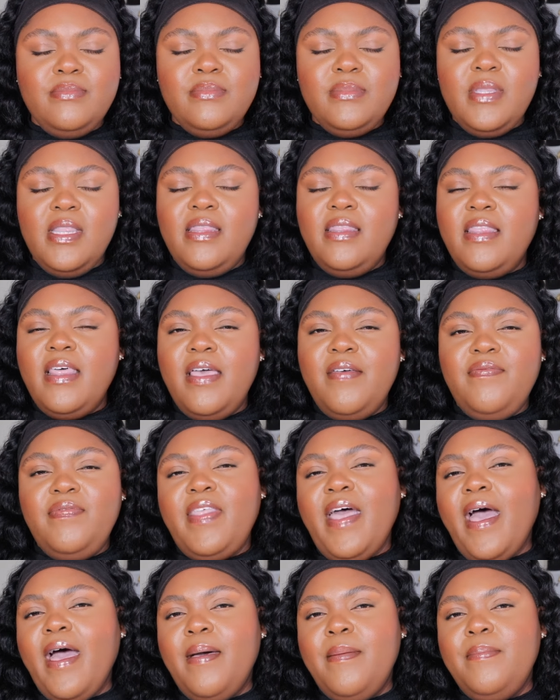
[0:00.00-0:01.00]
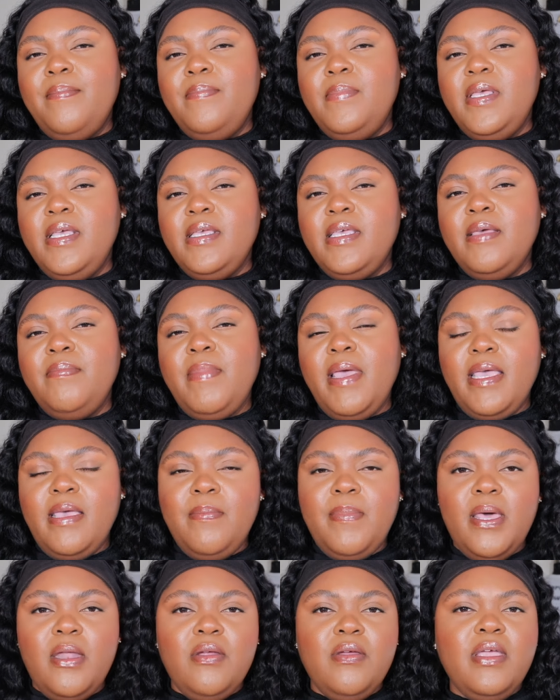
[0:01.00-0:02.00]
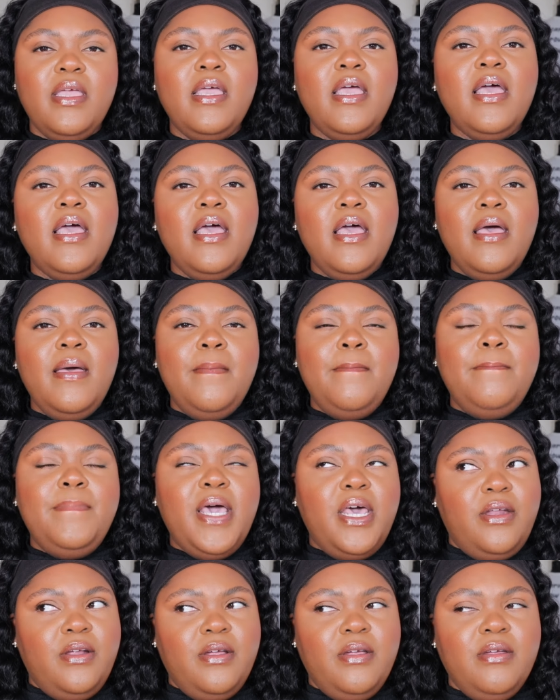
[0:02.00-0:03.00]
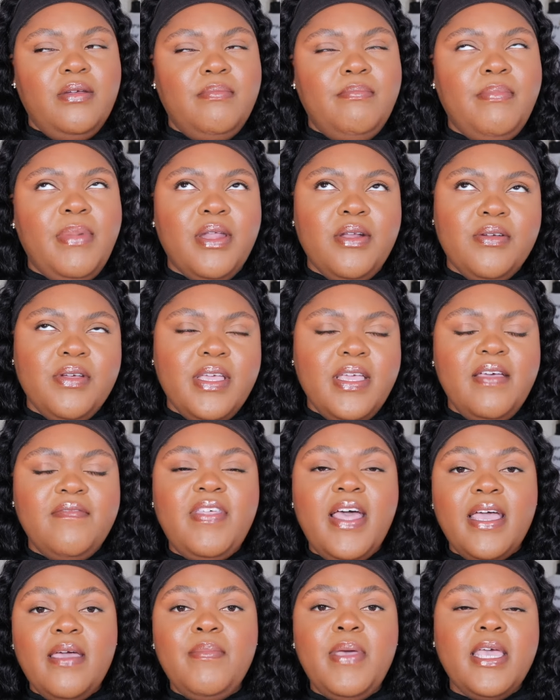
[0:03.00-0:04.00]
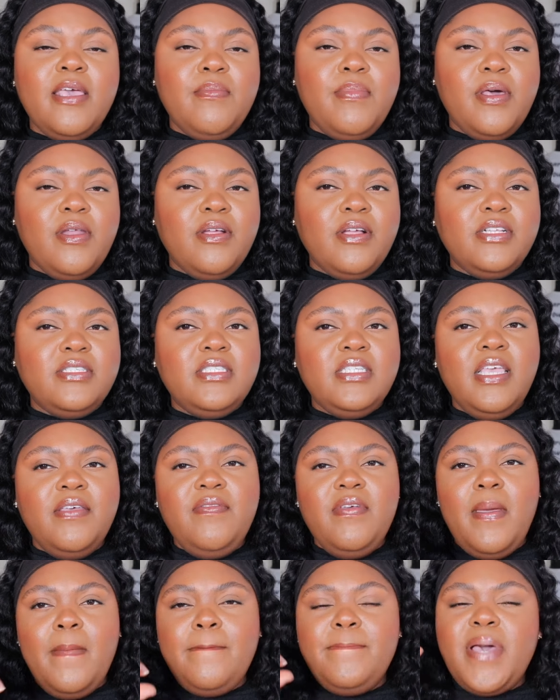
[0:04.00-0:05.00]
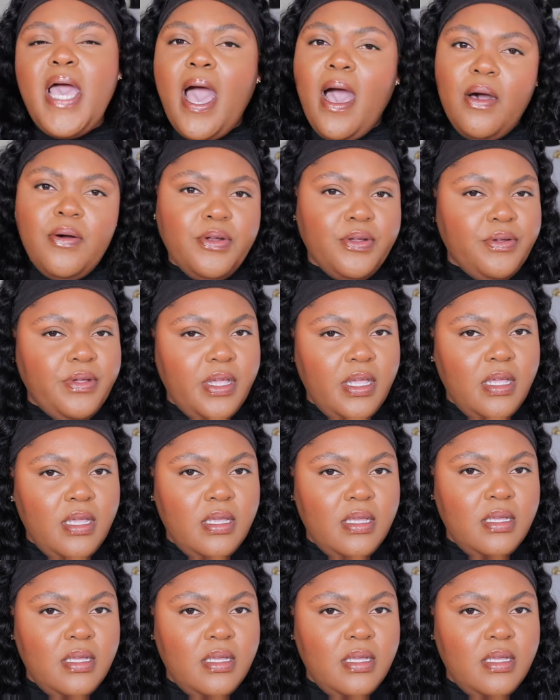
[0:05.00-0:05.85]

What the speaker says: If that can make it bettery. If that can make it better, it's giving powdery.